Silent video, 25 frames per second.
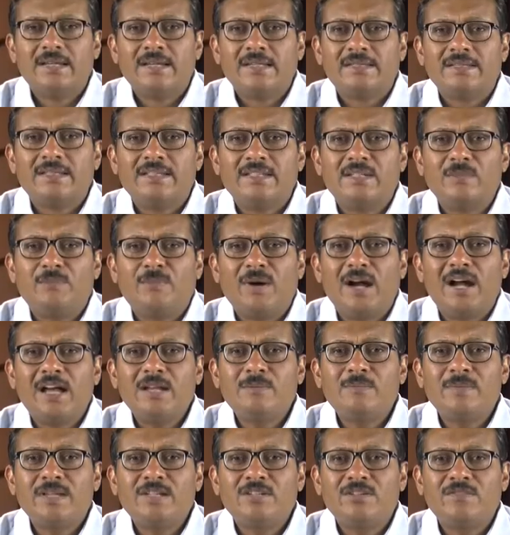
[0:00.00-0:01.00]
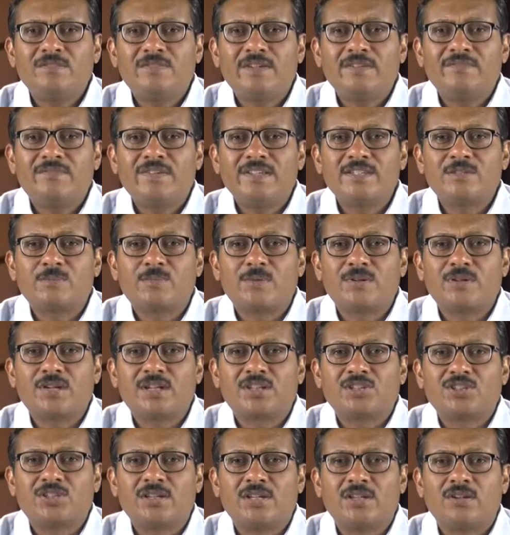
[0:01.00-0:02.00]
The Department of Defense
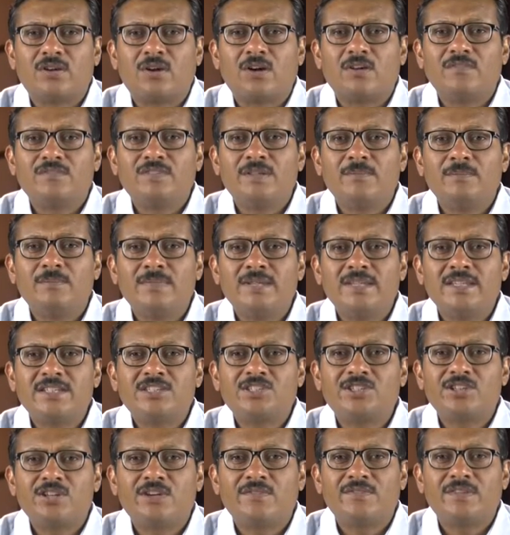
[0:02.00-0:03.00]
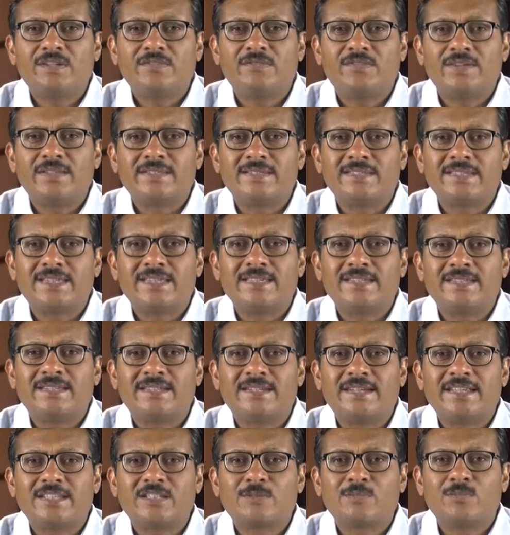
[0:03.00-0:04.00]
Production of the Ministry of Defense is
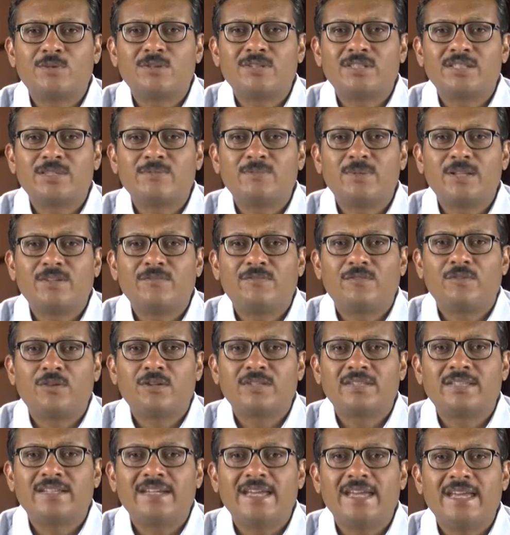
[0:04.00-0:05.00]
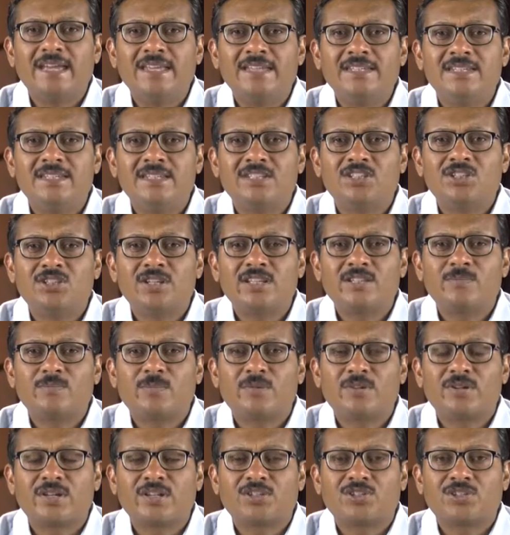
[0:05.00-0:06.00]
responsible for the indigenous
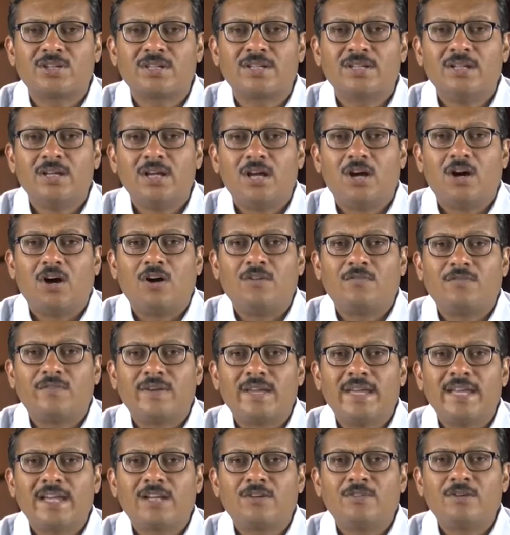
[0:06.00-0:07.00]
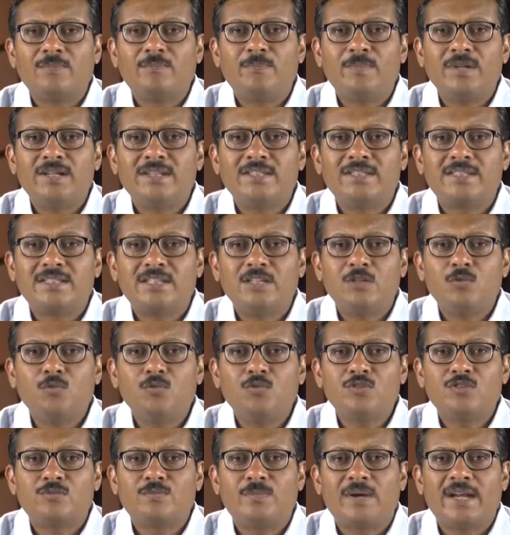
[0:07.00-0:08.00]
production of equipments
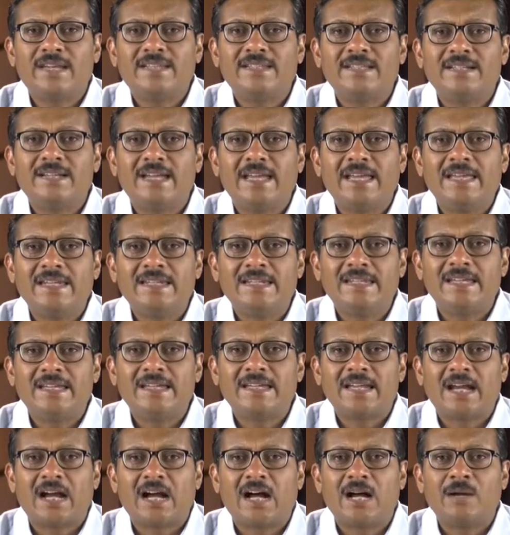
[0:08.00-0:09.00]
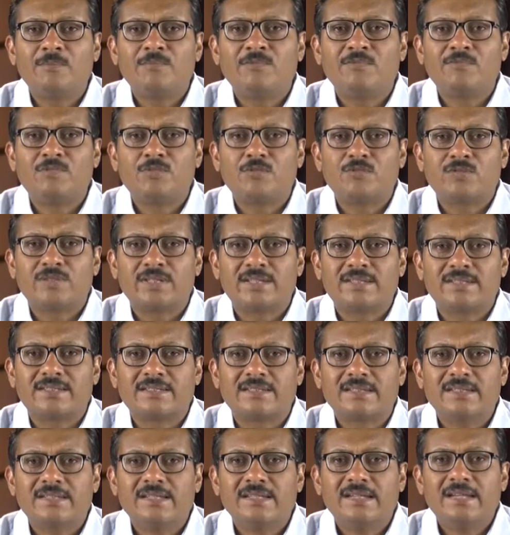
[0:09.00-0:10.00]
used by the Indian Armed Forces.
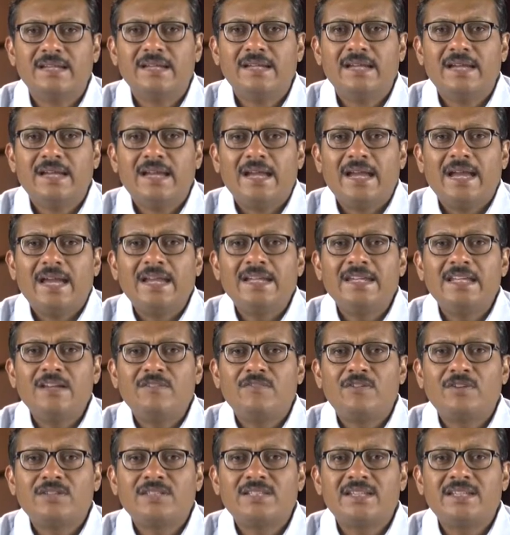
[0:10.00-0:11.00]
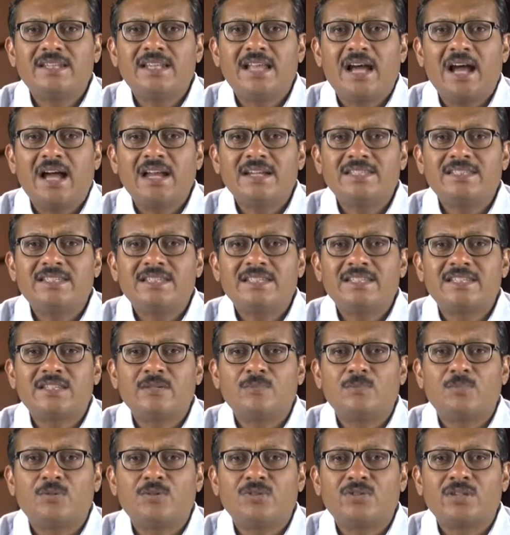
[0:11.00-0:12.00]
India was the largest
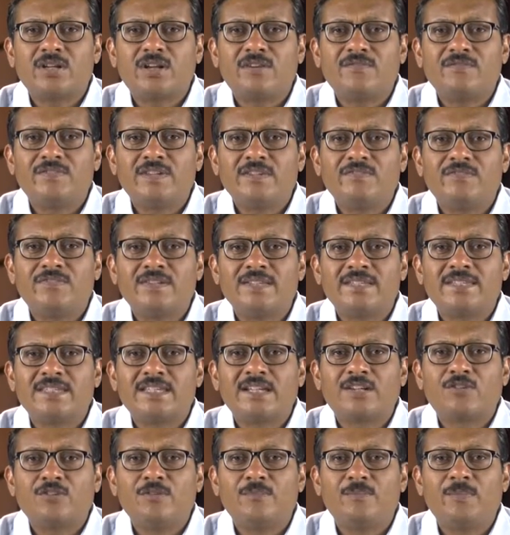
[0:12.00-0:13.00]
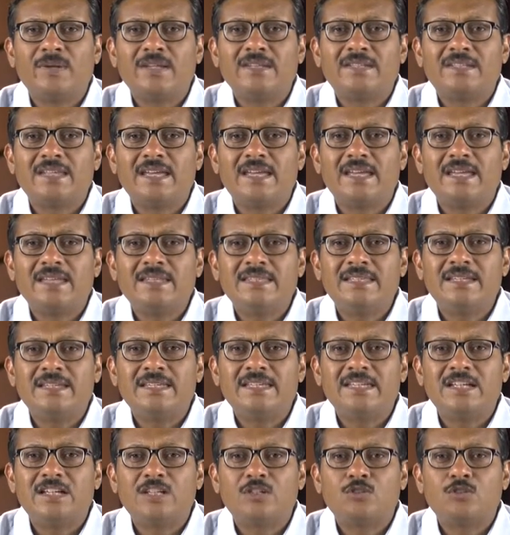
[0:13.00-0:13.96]
importer of defense equipment in the year